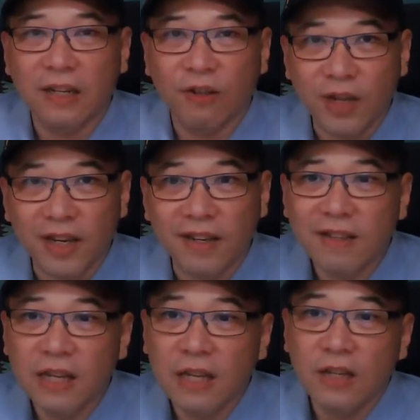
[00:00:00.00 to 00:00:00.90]
Okay?
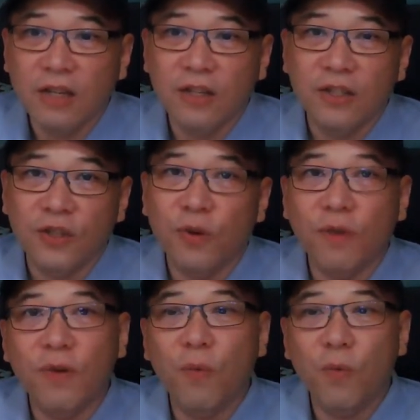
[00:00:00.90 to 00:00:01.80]
So
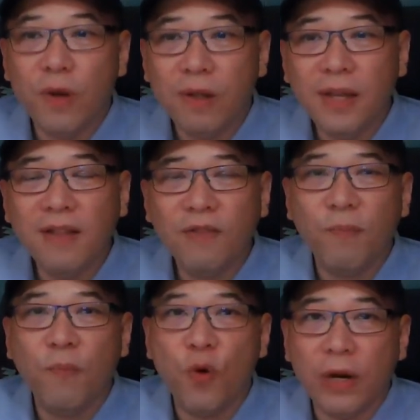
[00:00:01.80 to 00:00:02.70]
if you're willing
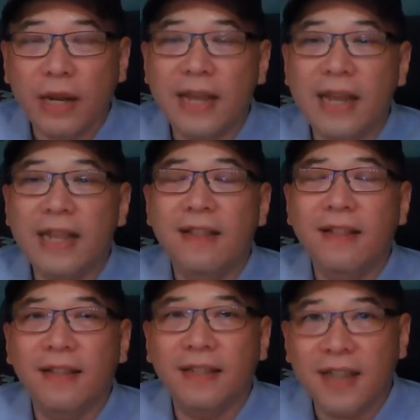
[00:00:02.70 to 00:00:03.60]
to put
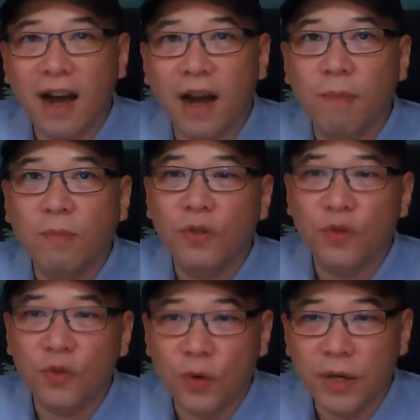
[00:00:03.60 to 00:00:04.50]
in the time to
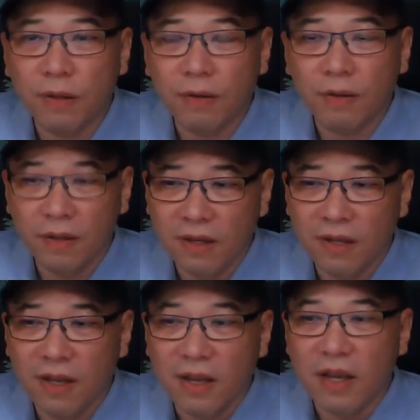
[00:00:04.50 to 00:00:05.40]
do it,
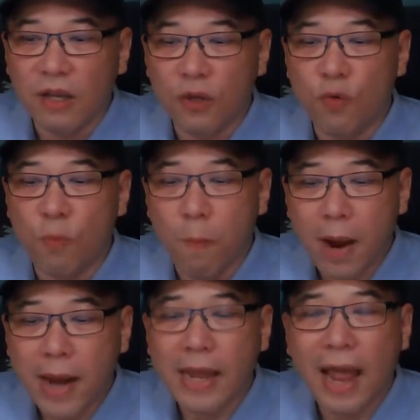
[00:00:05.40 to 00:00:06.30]
you
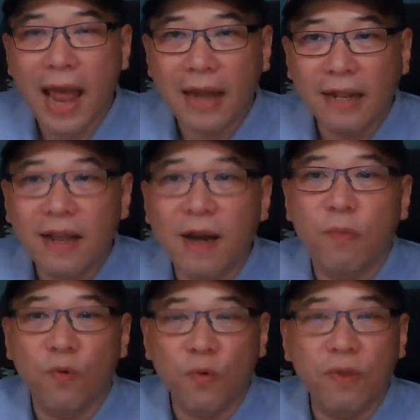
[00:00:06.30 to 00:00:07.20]
might end up
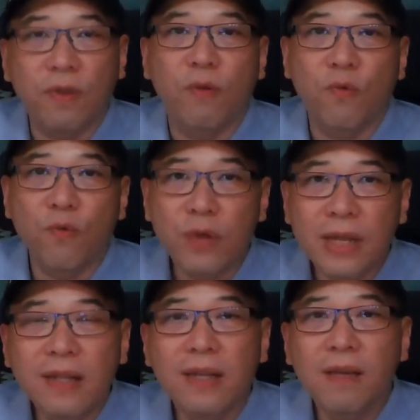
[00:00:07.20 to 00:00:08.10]
with
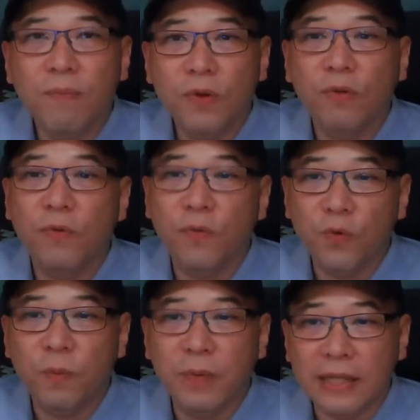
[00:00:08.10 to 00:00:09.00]
really
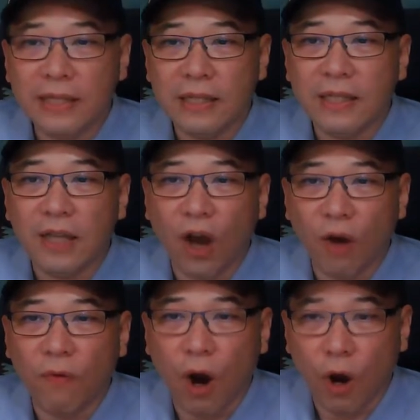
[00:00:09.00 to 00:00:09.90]
beautiful pieces
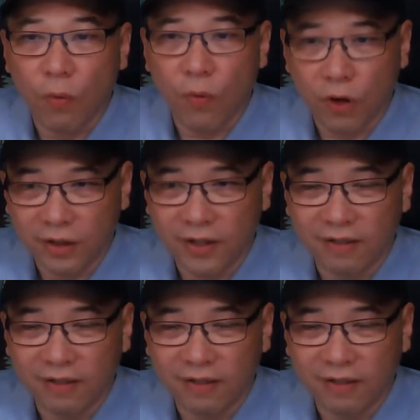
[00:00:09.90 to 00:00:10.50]
of artwork.